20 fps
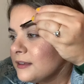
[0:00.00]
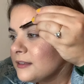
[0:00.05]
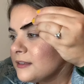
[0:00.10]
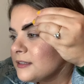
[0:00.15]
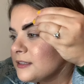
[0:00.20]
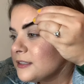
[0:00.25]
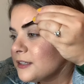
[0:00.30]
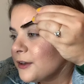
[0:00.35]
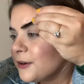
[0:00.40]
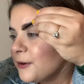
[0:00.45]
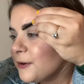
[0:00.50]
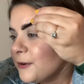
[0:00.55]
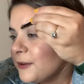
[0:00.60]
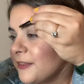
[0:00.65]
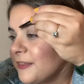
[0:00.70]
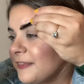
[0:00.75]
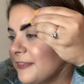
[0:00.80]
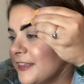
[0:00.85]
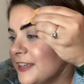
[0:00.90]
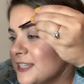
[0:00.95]
So
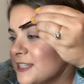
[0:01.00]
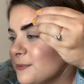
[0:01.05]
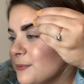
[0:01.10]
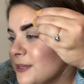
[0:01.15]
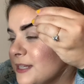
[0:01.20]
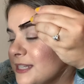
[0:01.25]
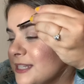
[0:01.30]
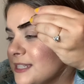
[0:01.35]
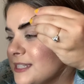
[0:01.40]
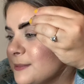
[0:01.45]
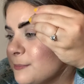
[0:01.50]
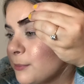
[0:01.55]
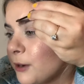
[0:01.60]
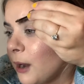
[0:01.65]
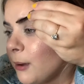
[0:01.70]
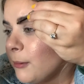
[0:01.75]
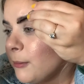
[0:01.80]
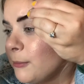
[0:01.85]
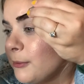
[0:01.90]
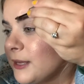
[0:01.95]
this one's
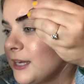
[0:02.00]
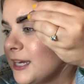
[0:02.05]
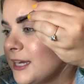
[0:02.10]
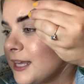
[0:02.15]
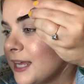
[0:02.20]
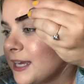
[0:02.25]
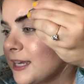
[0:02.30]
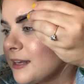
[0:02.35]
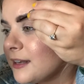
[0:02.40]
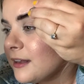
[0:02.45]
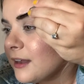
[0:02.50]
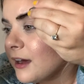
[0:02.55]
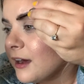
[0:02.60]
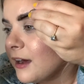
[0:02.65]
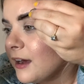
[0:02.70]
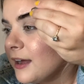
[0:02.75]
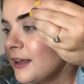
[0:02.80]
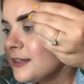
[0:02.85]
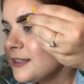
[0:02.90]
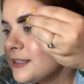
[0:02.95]
probably like
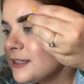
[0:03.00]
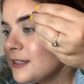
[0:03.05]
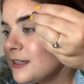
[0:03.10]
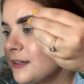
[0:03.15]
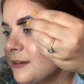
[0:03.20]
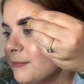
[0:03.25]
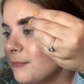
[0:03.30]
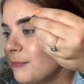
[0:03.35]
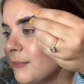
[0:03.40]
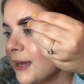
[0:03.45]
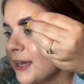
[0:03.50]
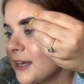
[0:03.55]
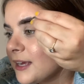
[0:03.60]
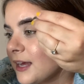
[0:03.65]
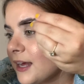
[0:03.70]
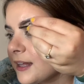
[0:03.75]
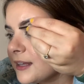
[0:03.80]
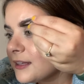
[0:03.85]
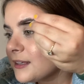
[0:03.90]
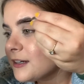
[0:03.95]
not my
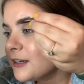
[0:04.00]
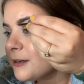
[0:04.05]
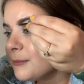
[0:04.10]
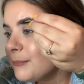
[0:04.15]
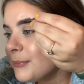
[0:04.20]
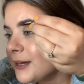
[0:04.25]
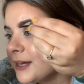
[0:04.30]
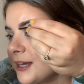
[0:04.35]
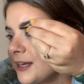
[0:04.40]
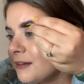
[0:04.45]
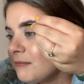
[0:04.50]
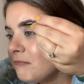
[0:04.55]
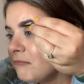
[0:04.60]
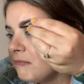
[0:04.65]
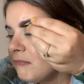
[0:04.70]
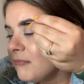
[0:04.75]
color, but